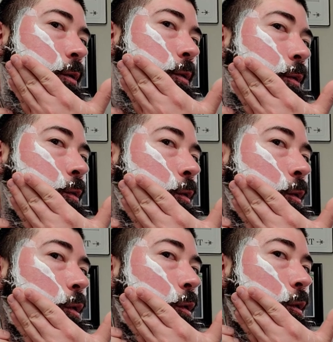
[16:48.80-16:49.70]

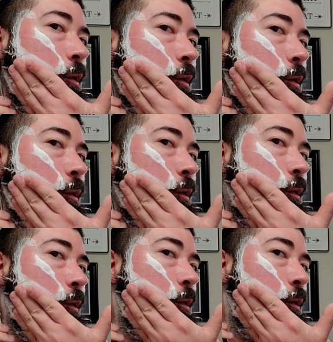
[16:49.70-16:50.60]

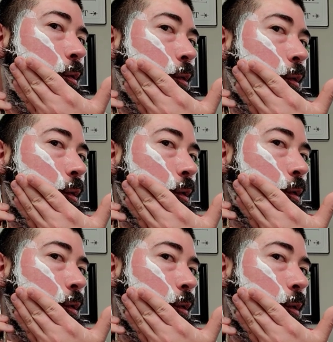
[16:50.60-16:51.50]

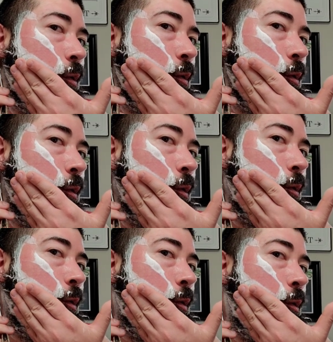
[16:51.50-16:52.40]

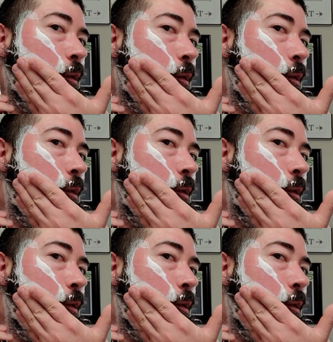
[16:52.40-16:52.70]
[no speech]